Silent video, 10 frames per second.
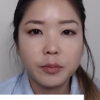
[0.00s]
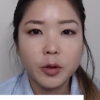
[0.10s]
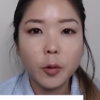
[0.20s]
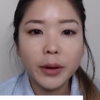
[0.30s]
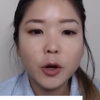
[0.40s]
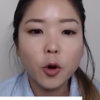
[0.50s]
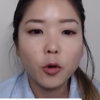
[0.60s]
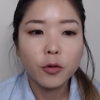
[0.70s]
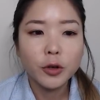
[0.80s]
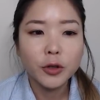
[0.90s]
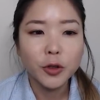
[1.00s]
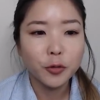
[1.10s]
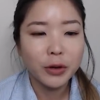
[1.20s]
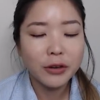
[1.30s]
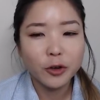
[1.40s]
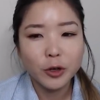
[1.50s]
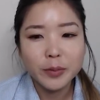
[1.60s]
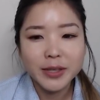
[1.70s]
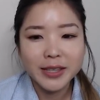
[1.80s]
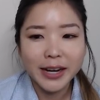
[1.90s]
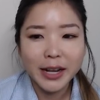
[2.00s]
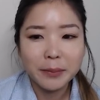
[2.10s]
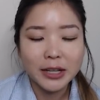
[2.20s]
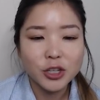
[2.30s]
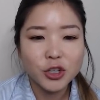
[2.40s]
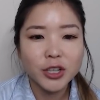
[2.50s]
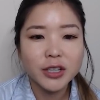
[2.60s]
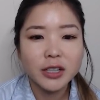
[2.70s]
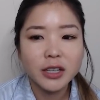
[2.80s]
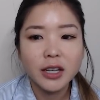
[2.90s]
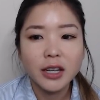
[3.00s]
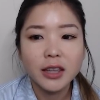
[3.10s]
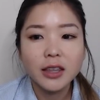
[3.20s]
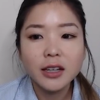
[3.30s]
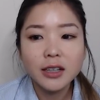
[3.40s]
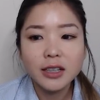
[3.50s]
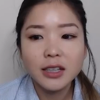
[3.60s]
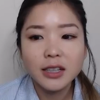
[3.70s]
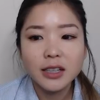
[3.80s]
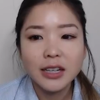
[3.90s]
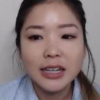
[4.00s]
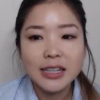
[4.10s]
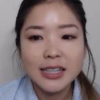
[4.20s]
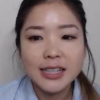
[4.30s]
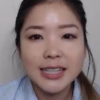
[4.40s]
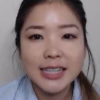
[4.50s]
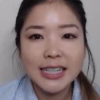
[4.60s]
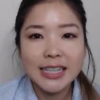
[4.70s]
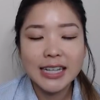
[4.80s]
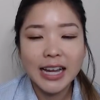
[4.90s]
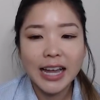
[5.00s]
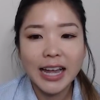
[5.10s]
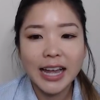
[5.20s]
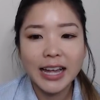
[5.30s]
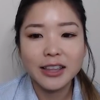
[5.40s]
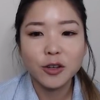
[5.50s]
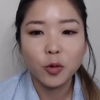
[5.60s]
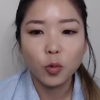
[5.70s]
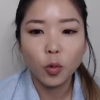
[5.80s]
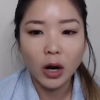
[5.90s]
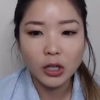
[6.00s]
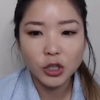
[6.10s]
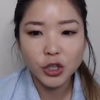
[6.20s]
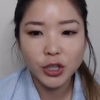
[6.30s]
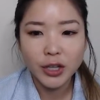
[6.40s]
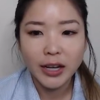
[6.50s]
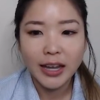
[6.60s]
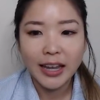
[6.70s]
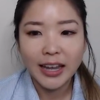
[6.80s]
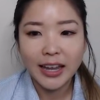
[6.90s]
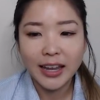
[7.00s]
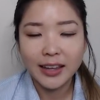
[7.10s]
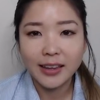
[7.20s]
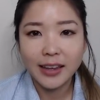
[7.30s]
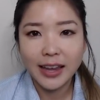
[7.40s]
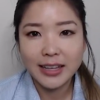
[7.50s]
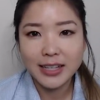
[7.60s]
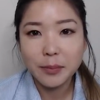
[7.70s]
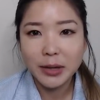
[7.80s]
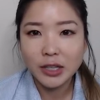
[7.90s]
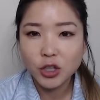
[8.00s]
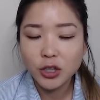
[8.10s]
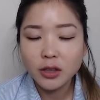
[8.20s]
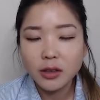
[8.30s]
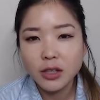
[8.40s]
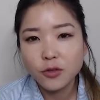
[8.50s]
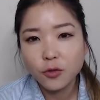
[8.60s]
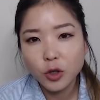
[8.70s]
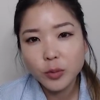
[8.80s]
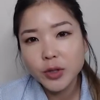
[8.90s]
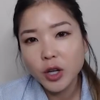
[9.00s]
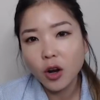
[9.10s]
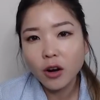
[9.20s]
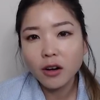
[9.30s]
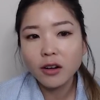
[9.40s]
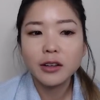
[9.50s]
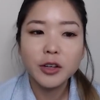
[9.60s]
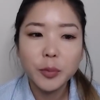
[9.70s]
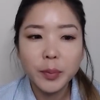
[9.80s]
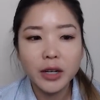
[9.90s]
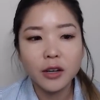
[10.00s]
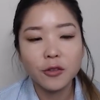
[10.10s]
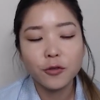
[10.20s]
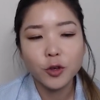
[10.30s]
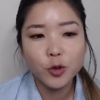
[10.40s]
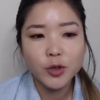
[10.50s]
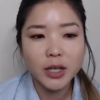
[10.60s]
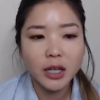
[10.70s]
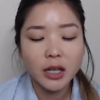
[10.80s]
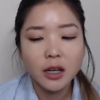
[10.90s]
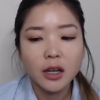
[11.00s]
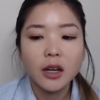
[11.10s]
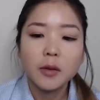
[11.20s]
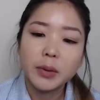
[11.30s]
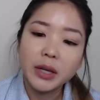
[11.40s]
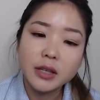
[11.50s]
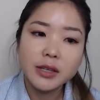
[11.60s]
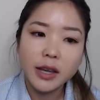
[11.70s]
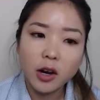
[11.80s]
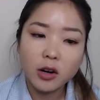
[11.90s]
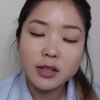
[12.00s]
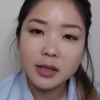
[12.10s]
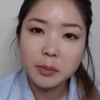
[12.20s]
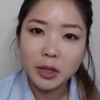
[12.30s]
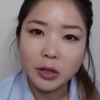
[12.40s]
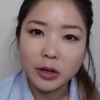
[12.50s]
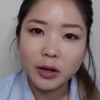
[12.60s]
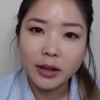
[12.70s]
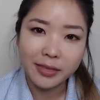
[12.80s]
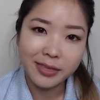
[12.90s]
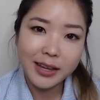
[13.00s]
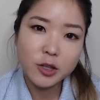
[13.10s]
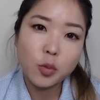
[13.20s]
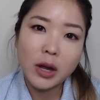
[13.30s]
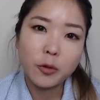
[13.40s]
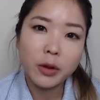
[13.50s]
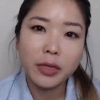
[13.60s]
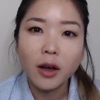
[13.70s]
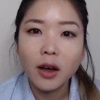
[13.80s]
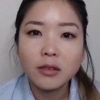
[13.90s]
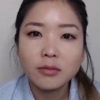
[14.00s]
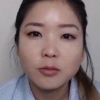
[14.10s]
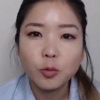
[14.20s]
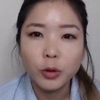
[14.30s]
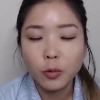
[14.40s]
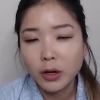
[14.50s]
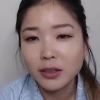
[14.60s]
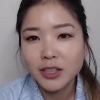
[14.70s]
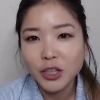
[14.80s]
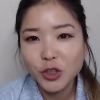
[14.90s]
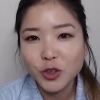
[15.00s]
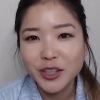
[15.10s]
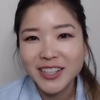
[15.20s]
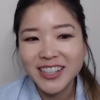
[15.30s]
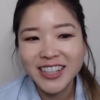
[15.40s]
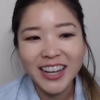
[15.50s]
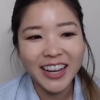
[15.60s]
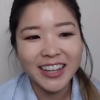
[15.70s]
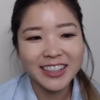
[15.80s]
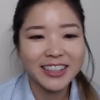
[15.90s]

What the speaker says: going over the 3 verbs that I mentioned: look, see, and watch. And as I mentioned, these verbs are a little bit confusing because they are similar, and that's why we thought we want to teach you this today.